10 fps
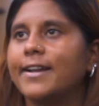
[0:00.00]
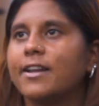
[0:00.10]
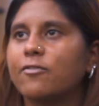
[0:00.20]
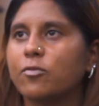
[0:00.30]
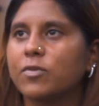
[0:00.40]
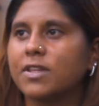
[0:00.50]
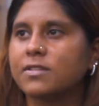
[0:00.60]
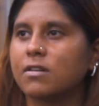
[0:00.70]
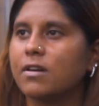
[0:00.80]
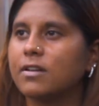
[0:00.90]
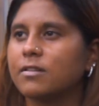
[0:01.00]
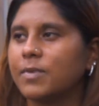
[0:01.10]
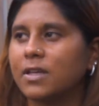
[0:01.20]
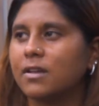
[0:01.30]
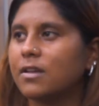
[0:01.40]
I never really saw it in the
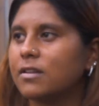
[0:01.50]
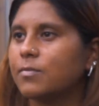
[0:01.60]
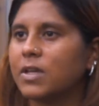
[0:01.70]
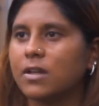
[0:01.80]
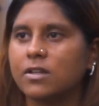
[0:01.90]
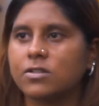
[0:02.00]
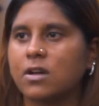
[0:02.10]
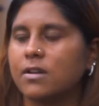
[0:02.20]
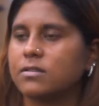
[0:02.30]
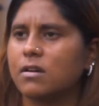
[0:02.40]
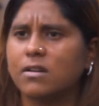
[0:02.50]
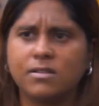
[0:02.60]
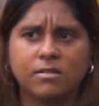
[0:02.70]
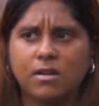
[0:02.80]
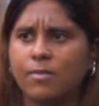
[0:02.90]
beginning. In the beginning, I just kind of saw it
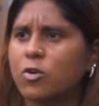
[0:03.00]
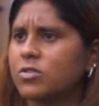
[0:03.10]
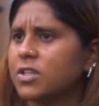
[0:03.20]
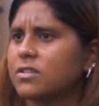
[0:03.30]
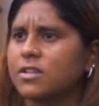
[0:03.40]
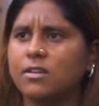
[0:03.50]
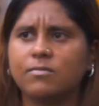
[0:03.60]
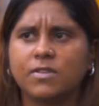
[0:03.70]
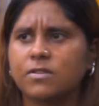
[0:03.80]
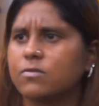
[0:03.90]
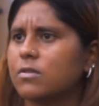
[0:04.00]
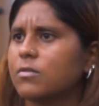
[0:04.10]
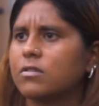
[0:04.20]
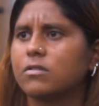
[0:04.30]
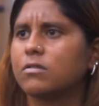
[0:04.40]
as I'm coaching a team. This is what
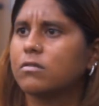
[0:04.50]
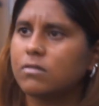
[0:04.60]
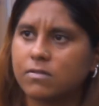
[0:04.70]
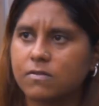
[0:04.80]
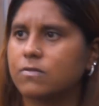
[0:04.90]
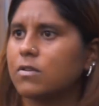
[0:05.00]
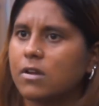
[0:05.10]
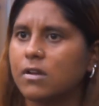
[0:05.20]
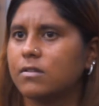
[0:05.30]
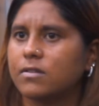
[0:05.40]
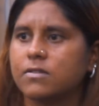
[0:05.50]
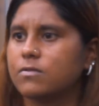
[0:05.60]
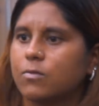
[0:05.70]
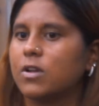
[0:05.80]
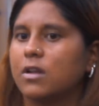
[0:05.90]
I'm here to do, and this is
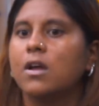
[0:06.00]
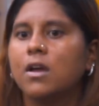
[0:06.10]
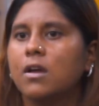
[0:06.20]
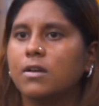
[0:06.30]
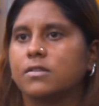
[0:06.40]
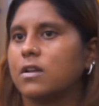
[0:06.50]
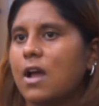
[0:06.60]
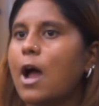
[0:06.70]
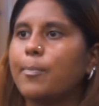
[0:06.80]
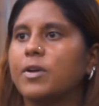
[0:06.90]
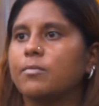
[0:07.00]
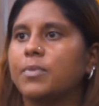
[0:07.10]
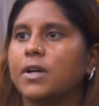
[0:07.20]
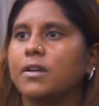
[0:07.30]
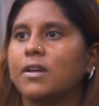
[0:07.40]
what is going to happen.
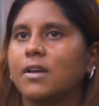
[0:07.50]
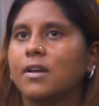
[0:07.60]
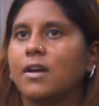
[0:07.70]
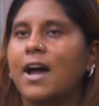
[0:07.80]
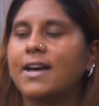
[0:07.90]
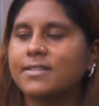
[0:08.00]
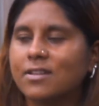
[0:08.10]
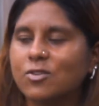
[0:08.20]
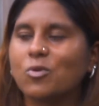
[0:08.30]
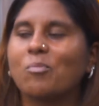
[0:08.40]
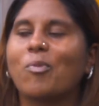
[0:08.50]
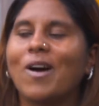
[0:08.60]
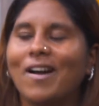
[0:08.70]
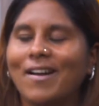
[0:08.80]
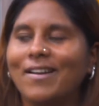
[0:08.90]
But as the years went
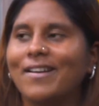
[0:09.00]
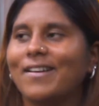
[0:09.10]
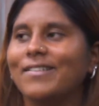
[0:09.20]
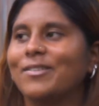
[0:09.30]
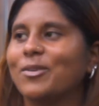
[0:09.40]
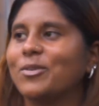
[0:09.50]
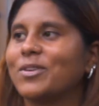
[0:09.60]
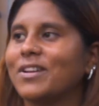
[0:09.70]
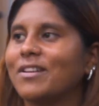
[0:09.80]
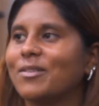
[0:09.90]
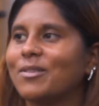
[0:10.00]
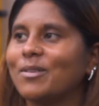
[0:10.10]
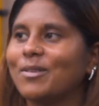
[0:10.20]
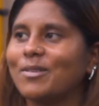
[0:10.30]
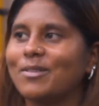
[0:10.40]
by, you can hear
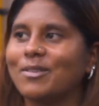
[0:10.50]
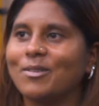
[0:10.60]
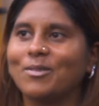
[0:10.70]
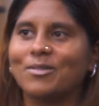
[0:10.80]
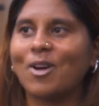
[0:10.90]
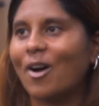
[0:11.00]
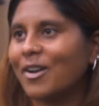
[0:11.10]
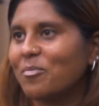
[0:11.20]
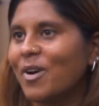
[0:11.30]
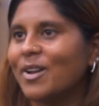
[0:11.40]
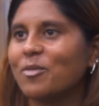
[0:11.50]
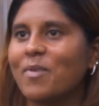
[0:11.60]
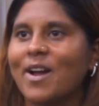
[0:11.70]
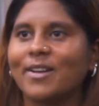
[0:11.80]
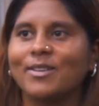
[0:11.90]
the talking behind your
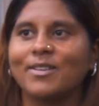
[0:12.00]
back.